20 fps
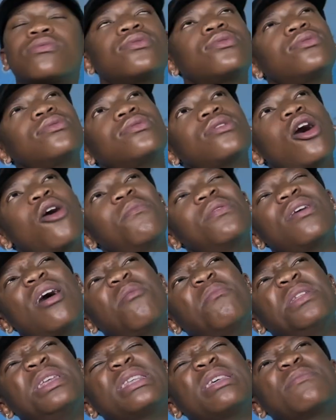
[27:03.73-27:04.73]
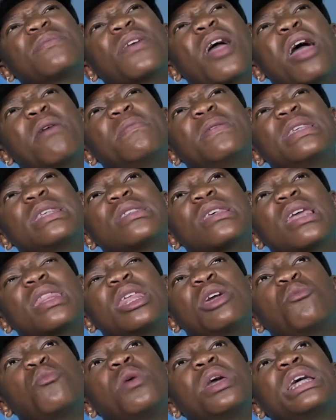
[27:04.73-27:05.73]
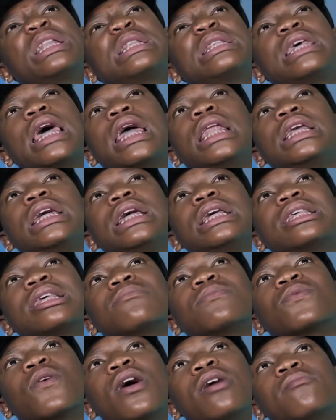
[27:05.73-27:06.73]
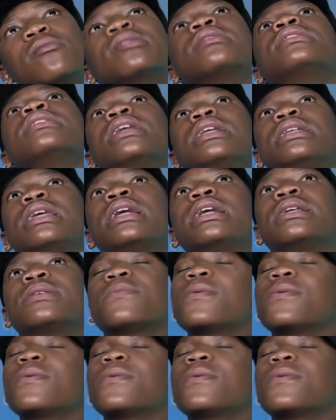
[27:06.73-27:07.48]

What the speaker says: How many subscribers? I think we hit 10K subscribers in a day as well.